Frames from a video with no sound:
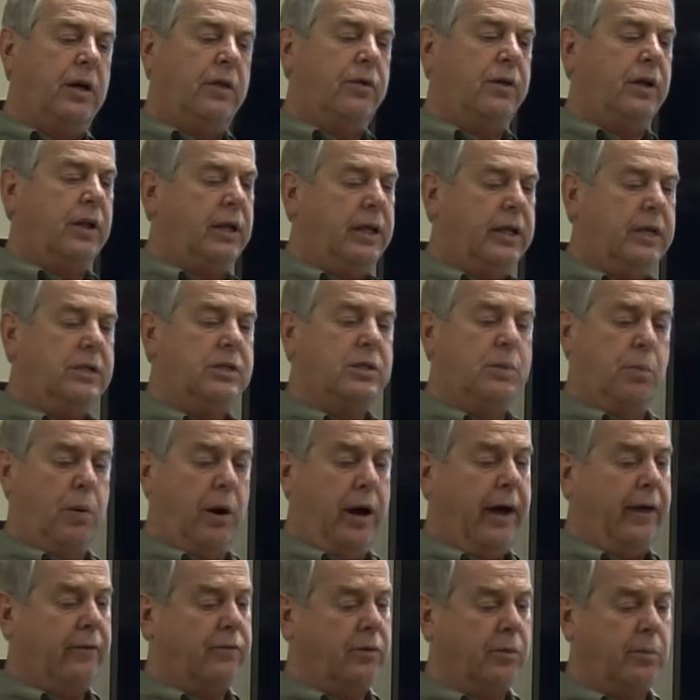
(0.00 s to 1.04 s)
The least
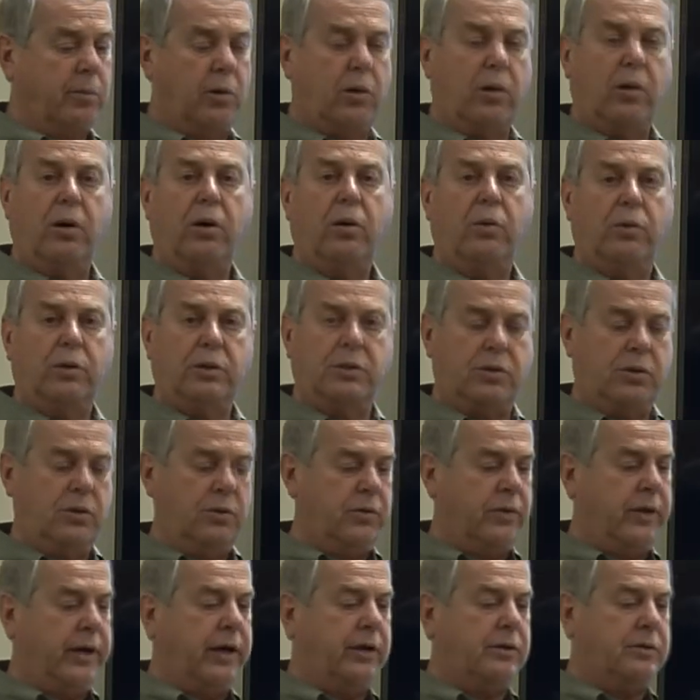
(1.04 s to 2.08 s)
profitable was
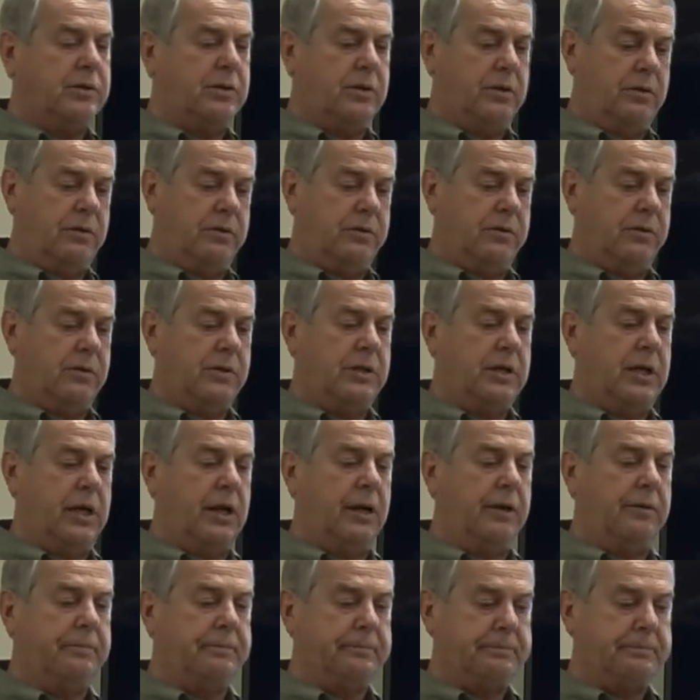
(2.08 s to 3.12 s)
2013.